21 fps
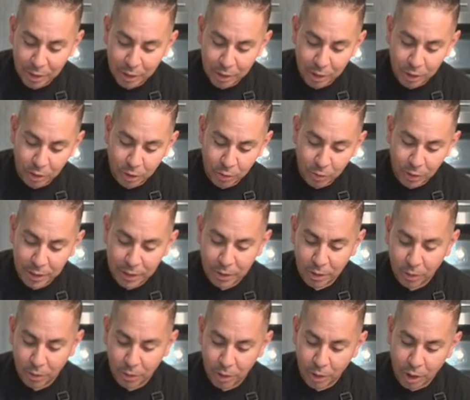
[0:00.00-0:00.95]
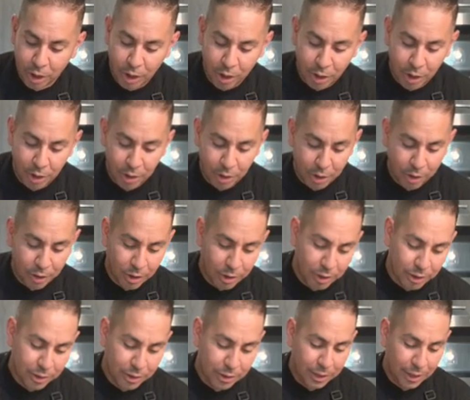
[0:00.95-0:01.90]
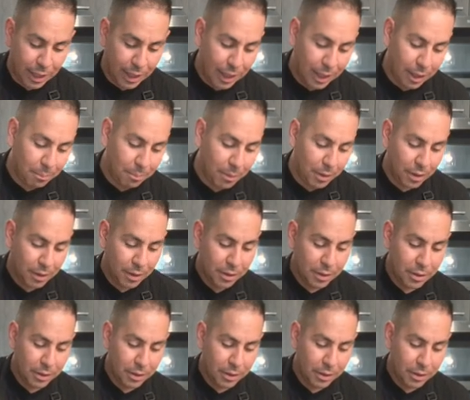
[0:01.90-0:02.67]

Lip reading: to drizzle all on top.